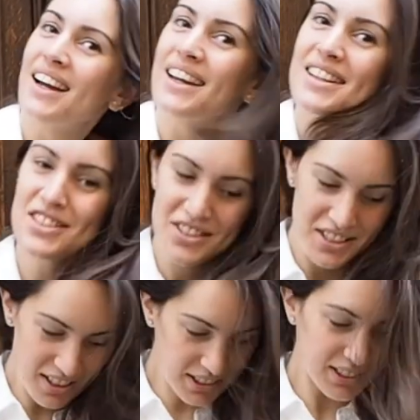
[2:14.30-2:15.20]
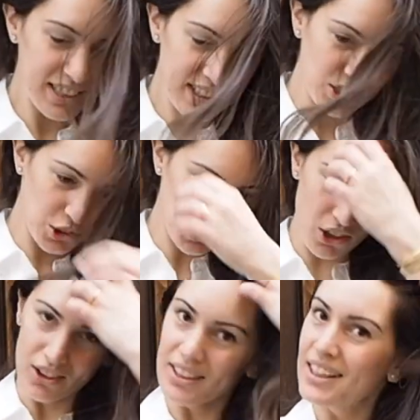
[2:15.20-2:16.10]
it is still staying
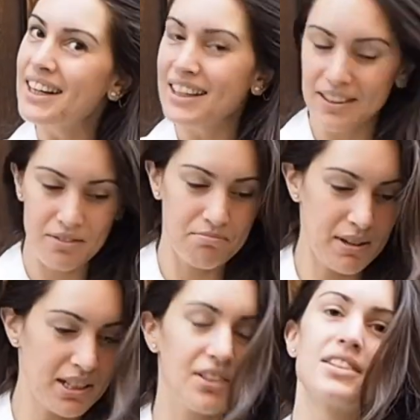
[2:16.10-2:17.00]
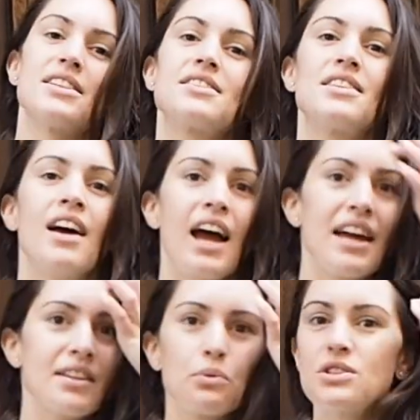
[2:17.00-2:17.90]
strong, like my goodness.
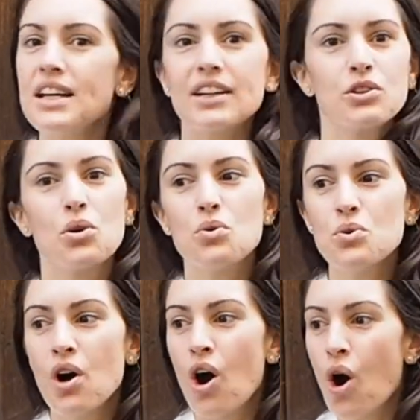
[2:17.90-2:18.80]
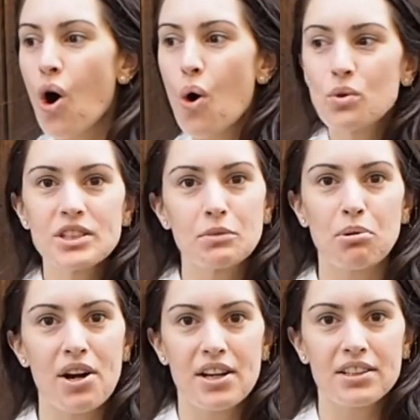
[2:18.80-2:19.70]
And there was like no holding
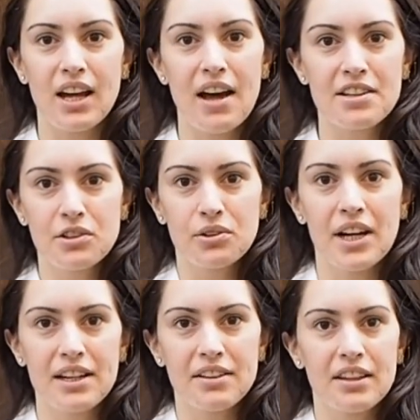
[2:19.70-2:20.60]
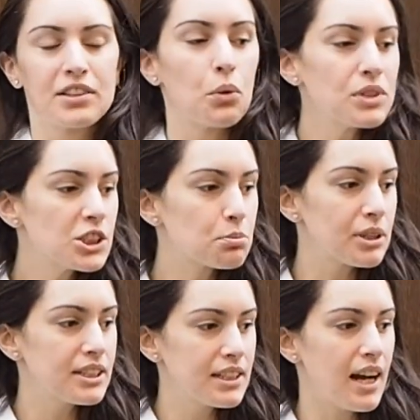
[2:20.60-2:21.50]
product added or anything. The only
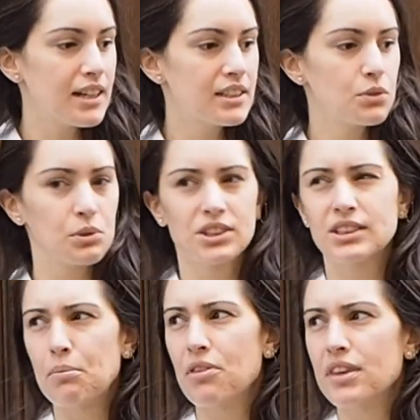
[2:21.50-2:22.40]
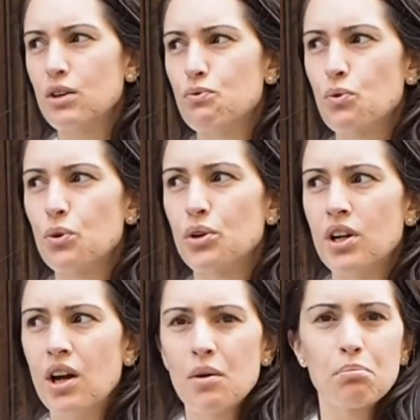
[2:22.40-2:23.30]
spray they added was something for
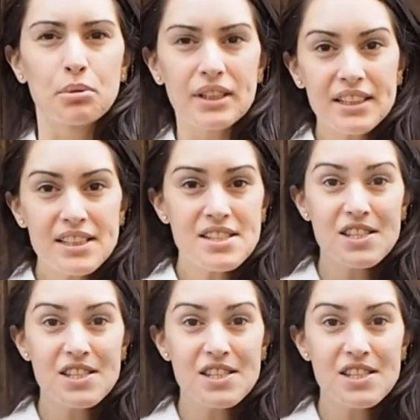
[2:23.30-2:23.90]
brilliance,